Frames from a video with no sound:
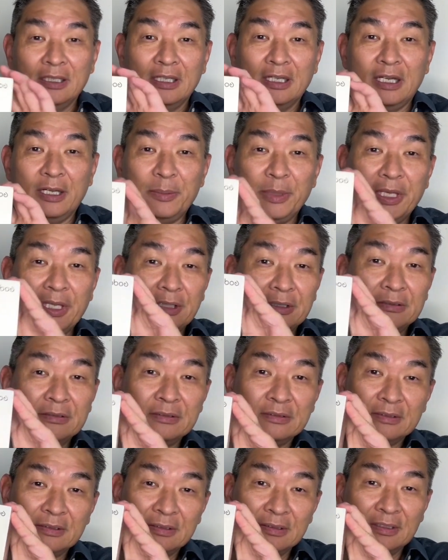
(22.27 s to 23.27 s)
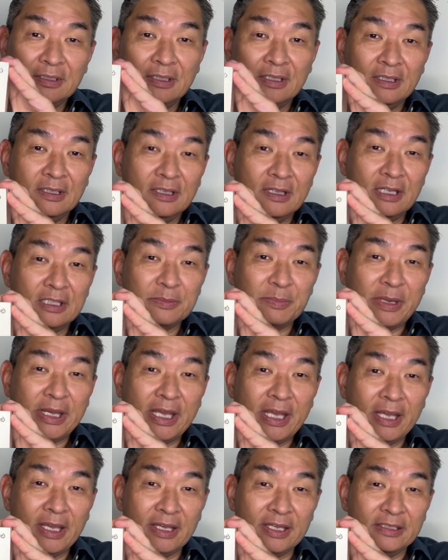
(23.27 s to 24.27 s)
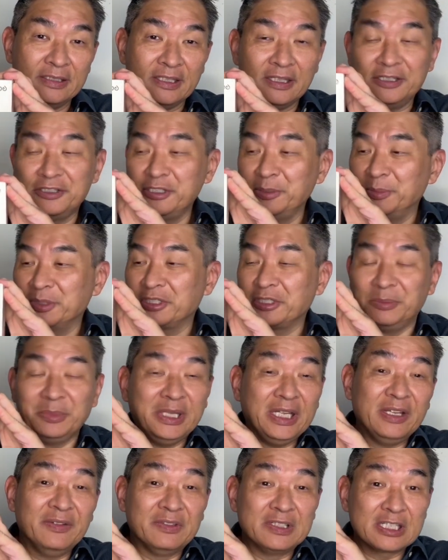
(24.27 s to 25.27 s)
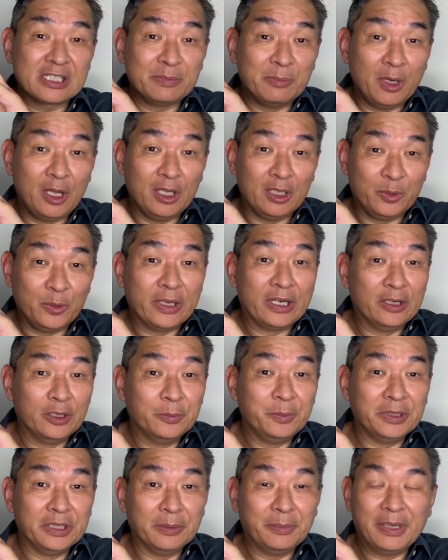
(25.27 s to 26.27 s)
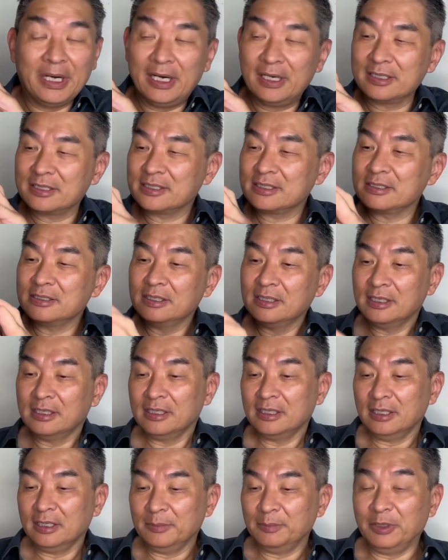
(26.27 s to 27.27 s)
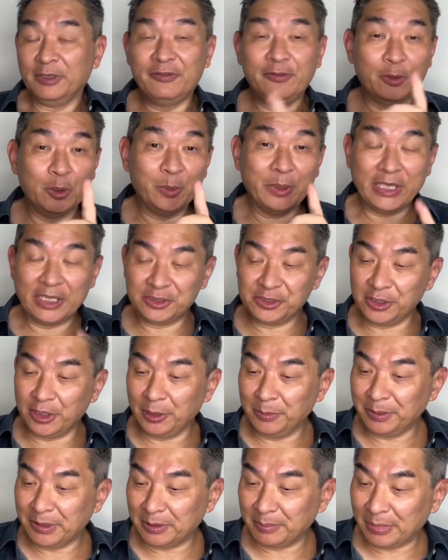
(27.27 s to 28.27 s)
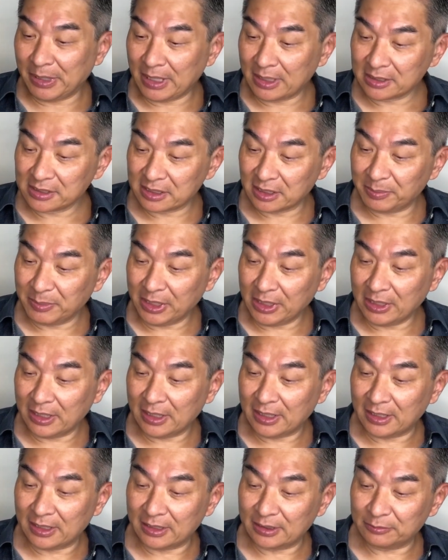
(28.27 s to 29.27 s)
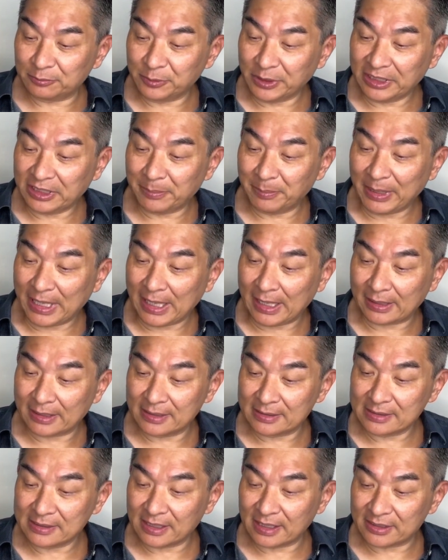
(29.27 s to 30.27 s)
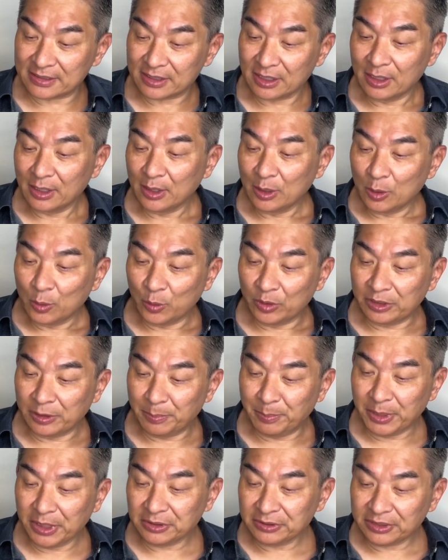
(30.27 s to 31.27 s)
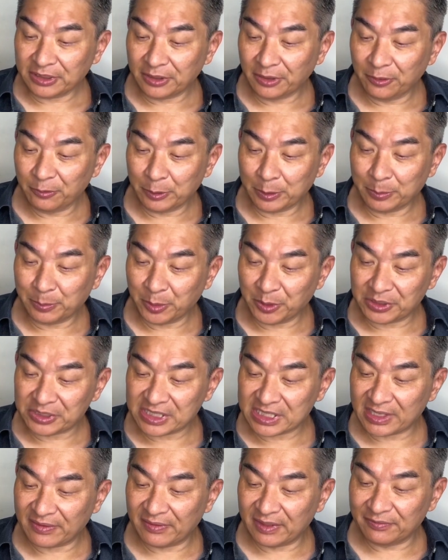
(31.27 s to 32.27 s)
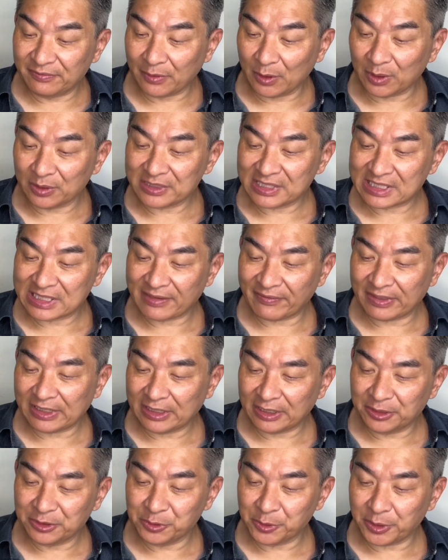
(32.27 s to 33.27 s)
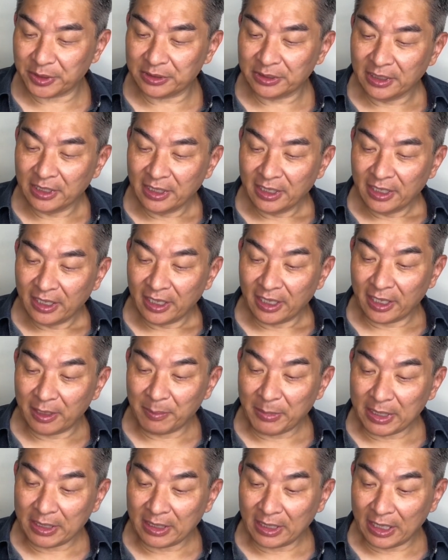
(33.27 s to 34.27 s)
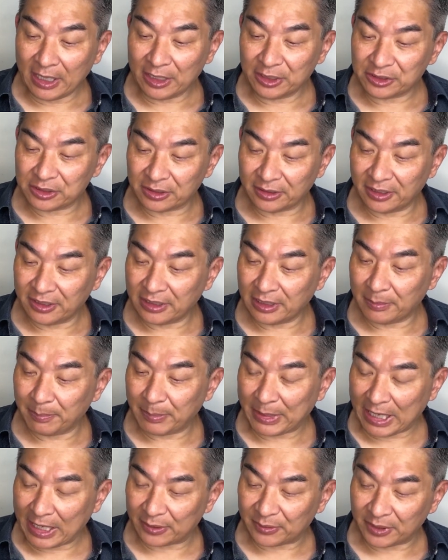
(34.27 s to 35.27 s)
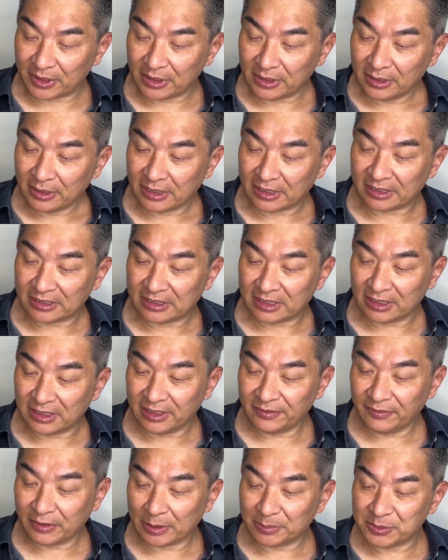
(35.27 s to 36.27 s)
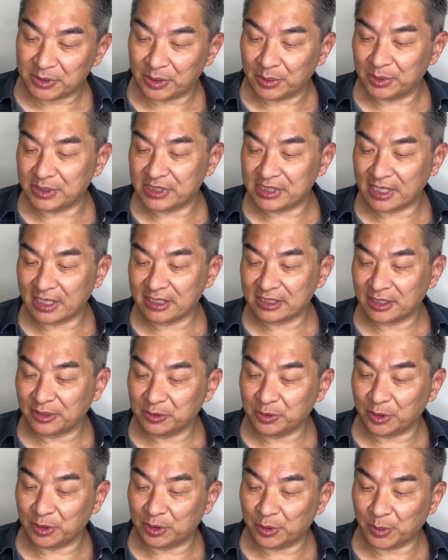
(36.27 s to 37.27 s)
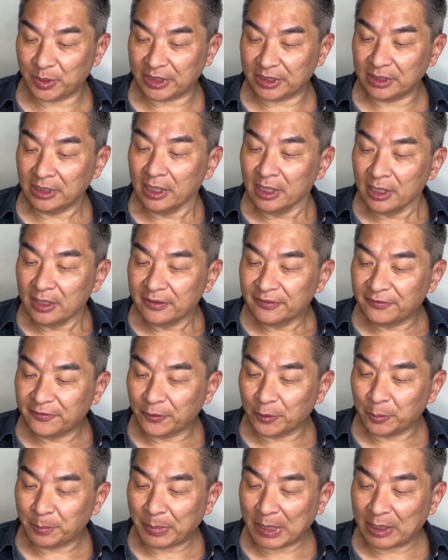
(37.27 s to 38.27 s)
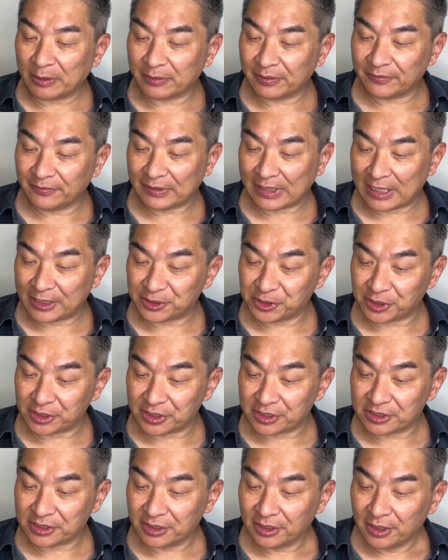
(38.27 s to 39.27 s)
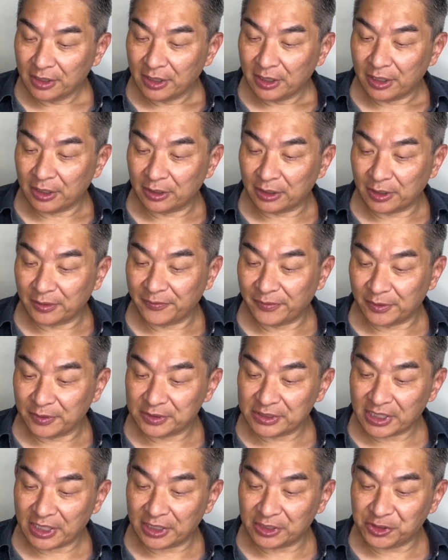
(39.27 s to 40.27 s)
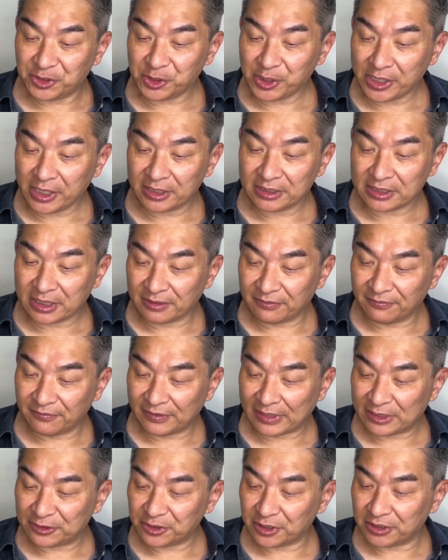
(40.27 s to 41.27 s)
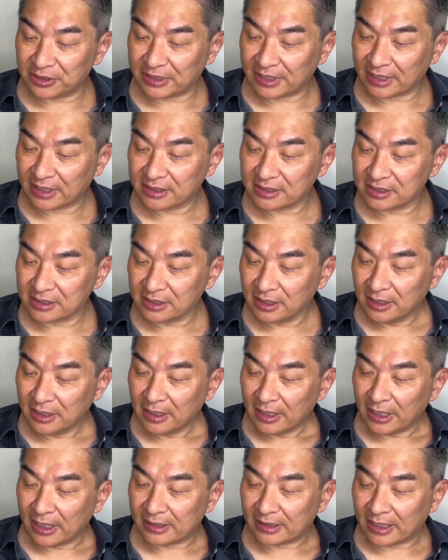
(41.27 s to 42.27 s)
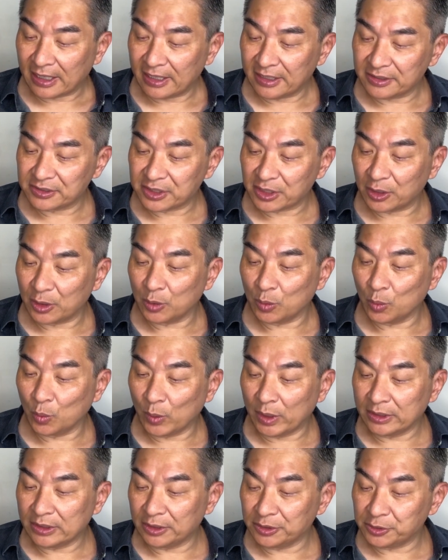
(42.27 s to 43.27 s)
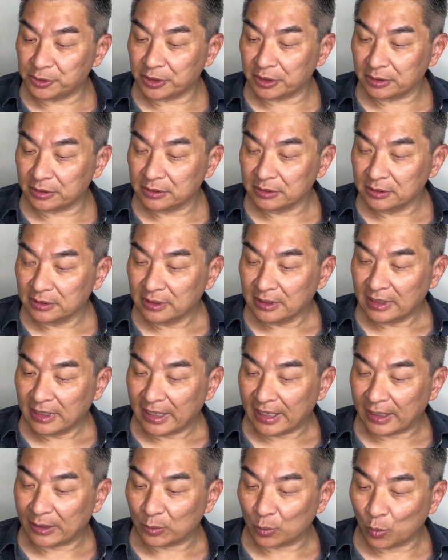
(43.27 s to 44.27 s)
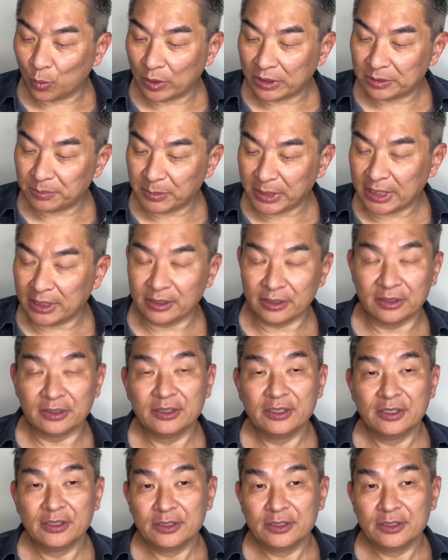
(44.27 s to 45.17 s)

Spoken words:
I mean, that's my hand. I assume it's going to be even smaller when I open the box. Before we actually open the box, let me read the back. It says, with the built-in 3.7 volt 700 mAh lithium battery, you can deliver up to 620 full power flashes. It offers a GN10 flash index at ISO 100 at 1 meter.